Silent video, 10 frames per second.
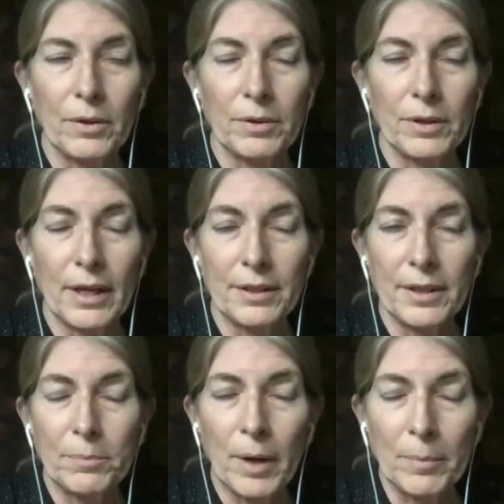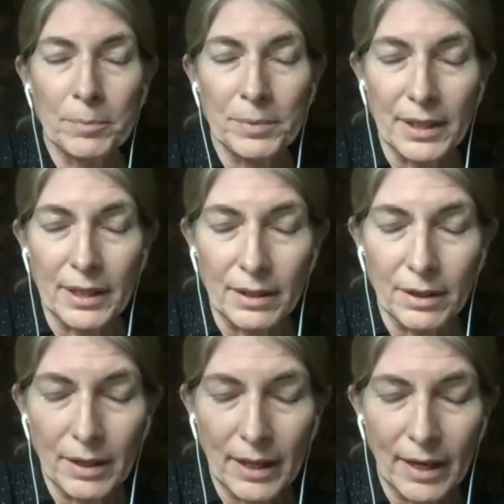I think probably
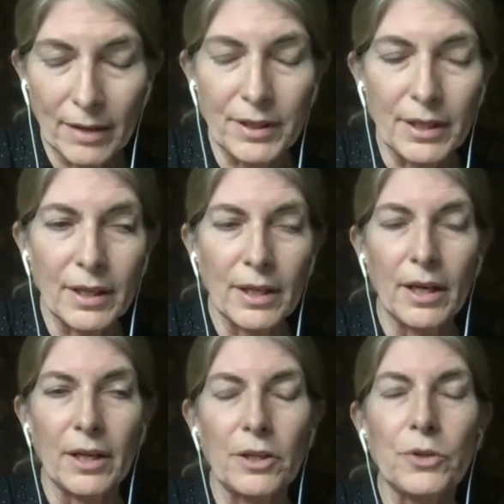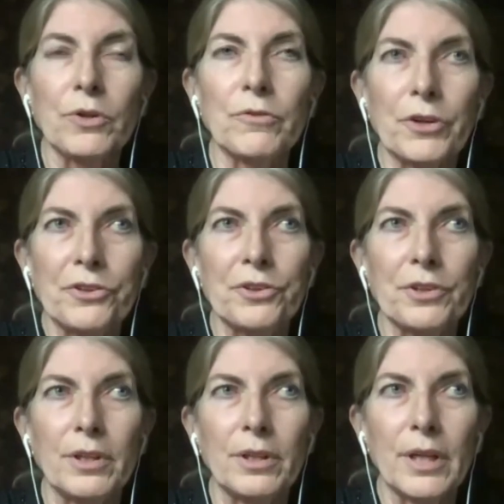having a
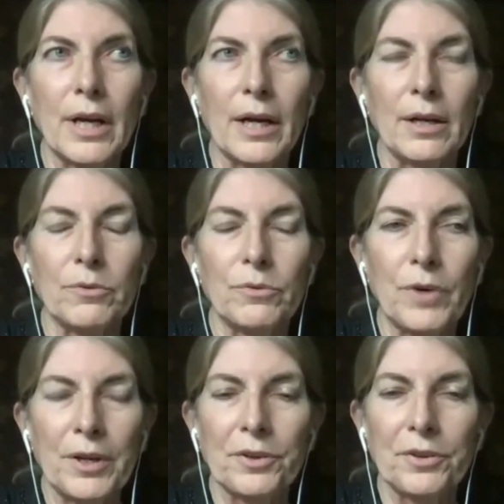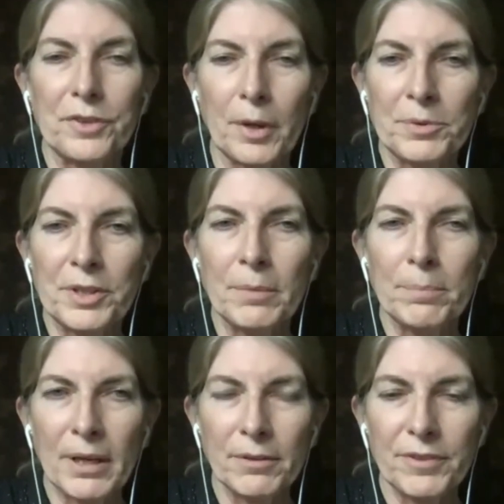universal rental subsidy
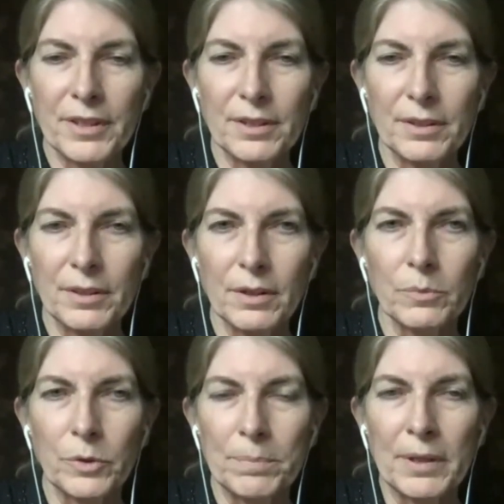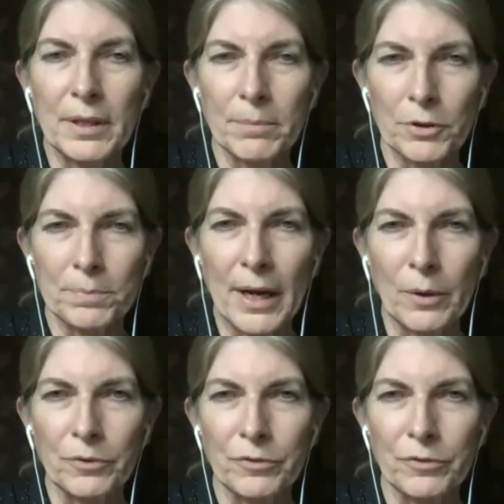benefit would be the most powerful